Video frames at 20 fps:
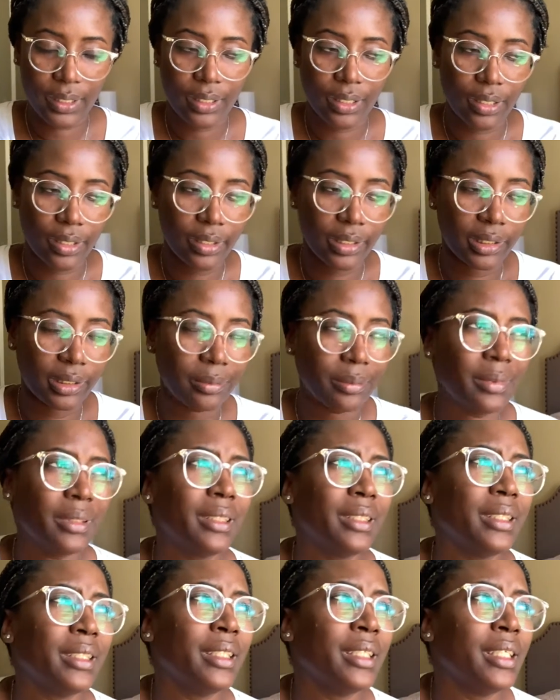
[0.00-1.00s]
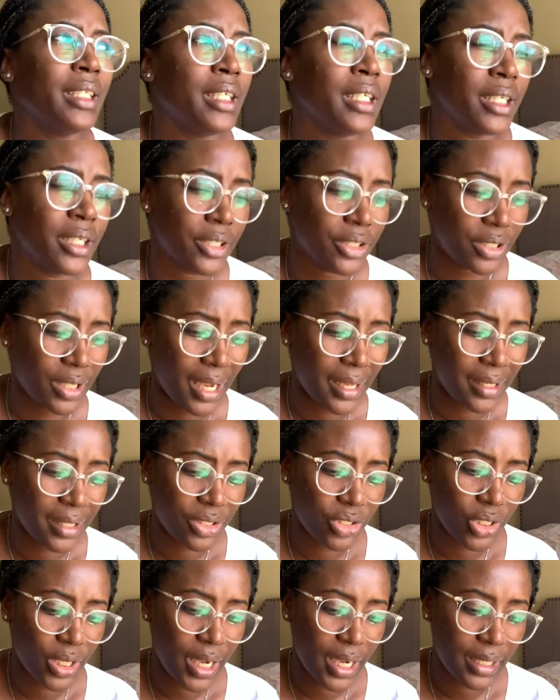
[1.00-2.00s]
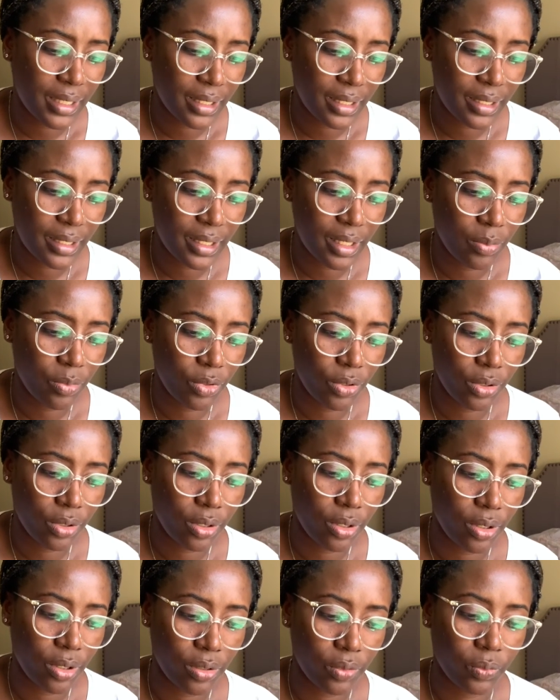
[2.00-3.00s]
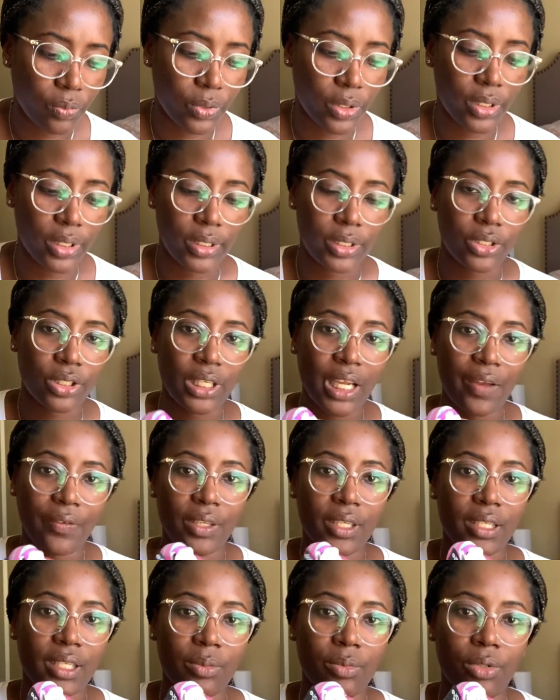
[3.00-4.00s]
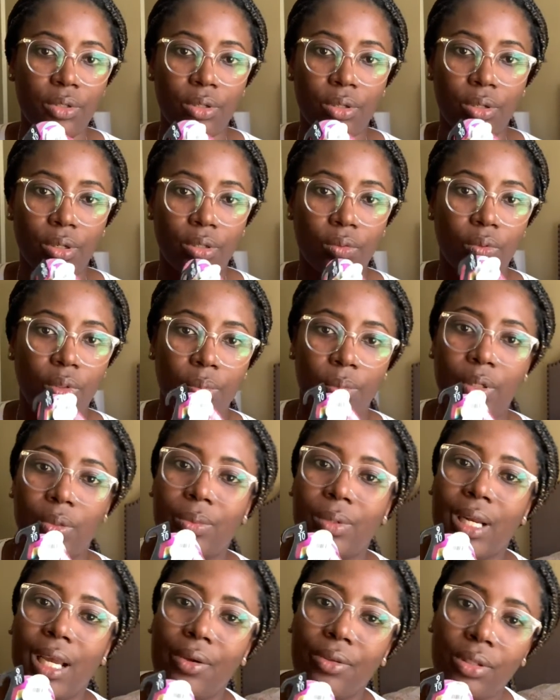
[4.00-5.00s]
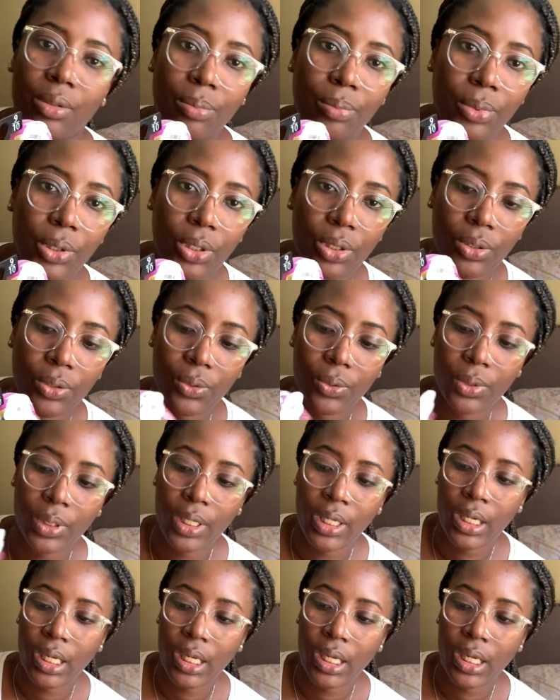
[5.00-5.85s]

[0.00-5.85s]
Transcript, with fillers: I think she has the same unicorn one, but without the bow.